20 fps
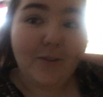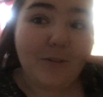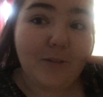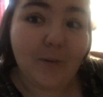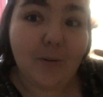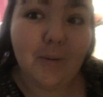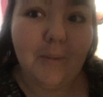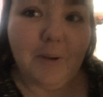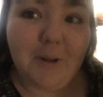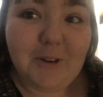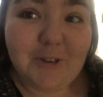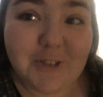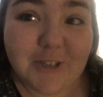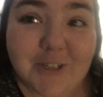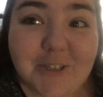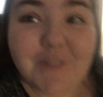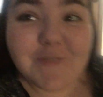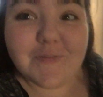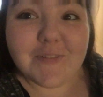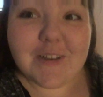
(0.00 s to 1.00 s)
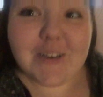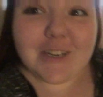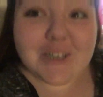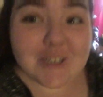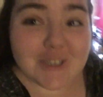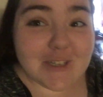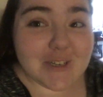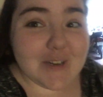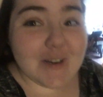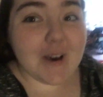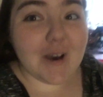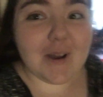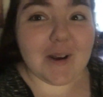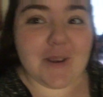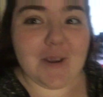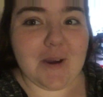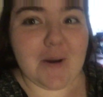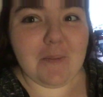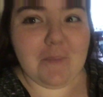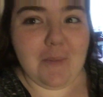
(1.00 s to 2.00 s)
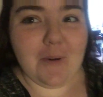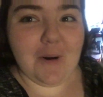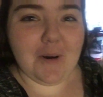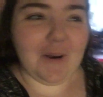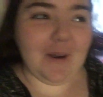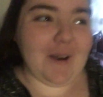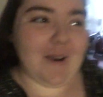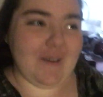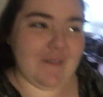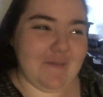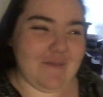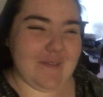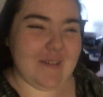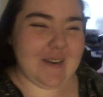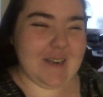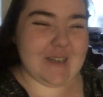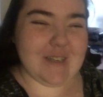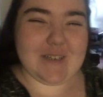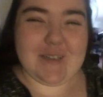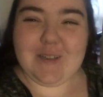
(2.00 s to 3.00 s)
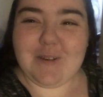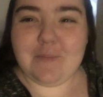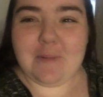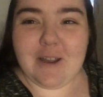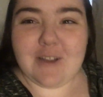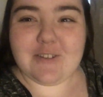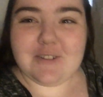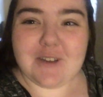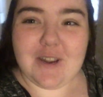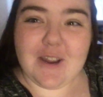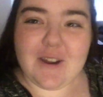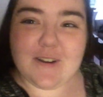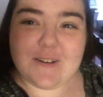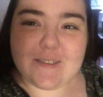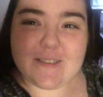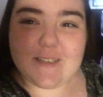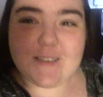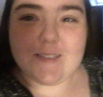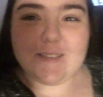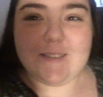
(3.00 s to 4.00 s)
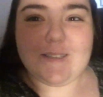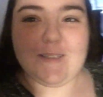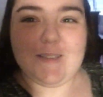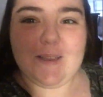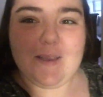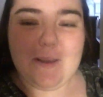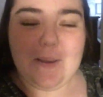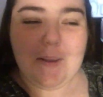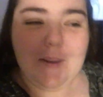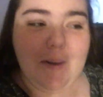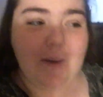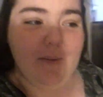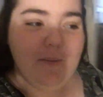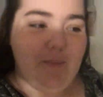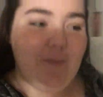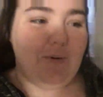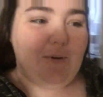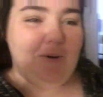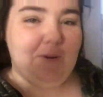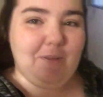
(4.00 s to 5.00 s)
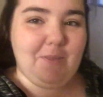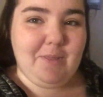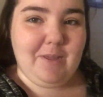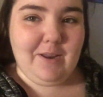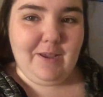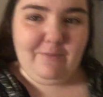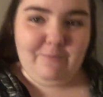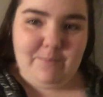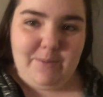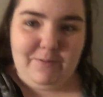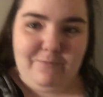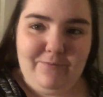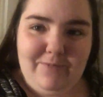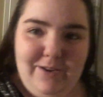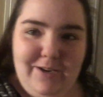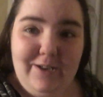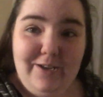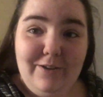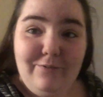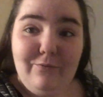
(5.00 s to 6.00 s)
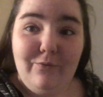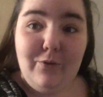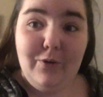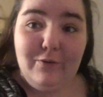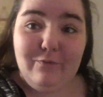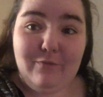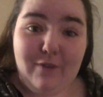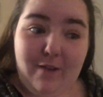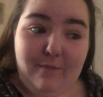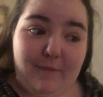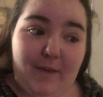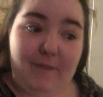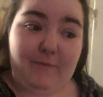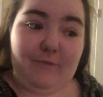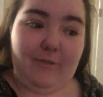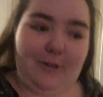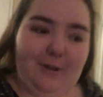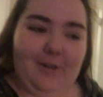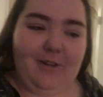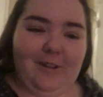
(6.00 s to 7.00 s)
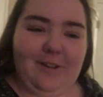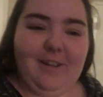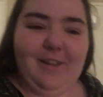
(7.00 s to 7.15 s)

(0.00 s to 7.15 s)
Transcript: So I just finished an audiobook. I finished Neil Patrick Harris's book that I've been reading for forever.